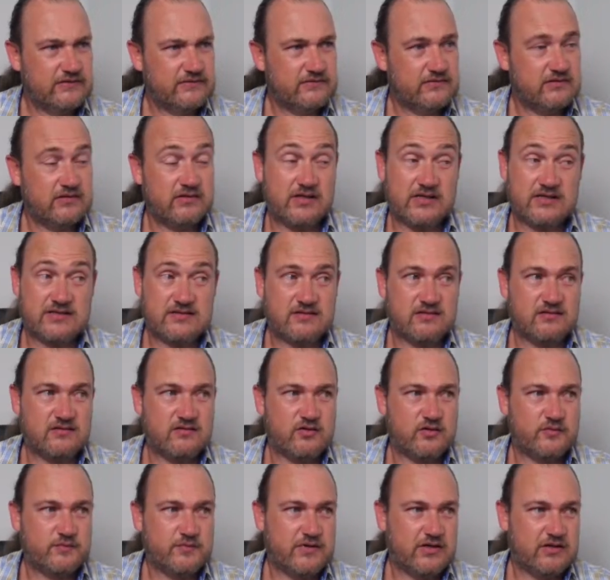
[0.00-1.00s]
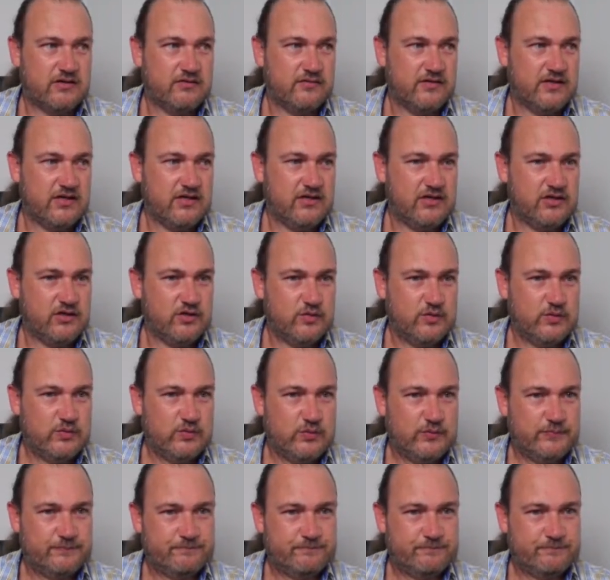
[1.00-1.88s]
Oh, there's the drop now. Thank you.